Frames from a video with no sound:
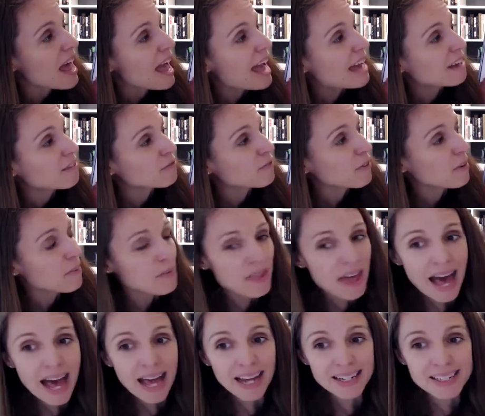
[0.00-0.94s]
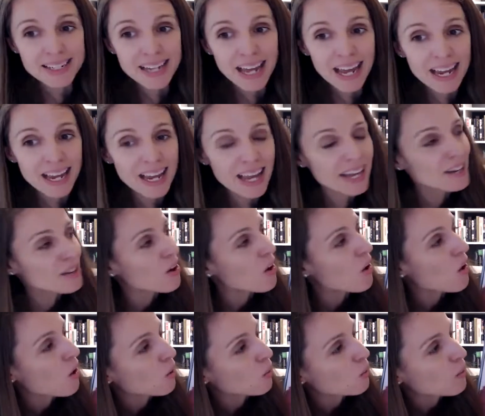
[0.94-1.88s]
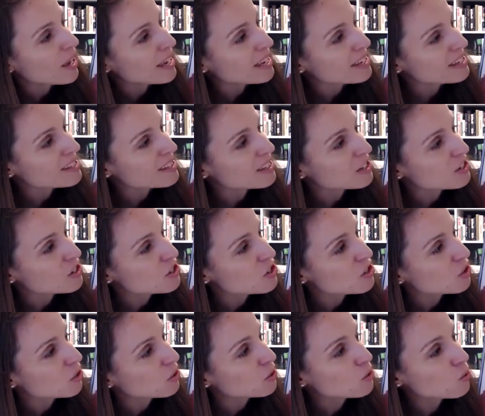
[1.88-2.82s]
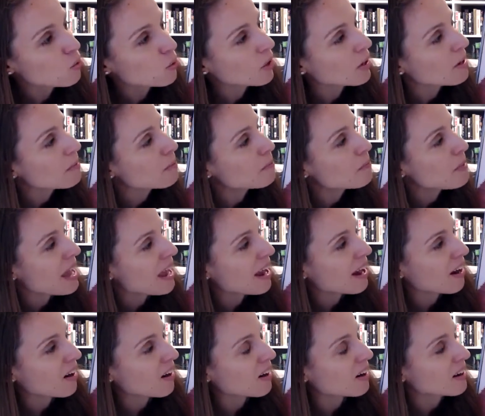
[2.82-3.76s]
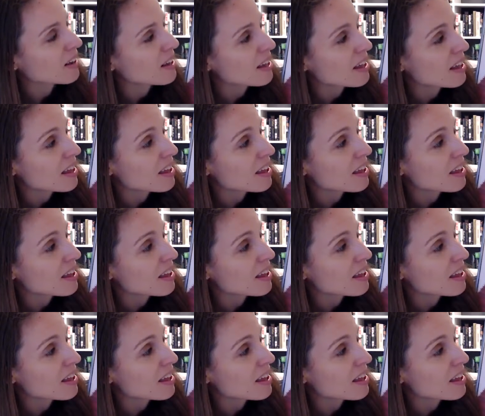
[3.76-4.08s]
And from that day and always, the two were a pair.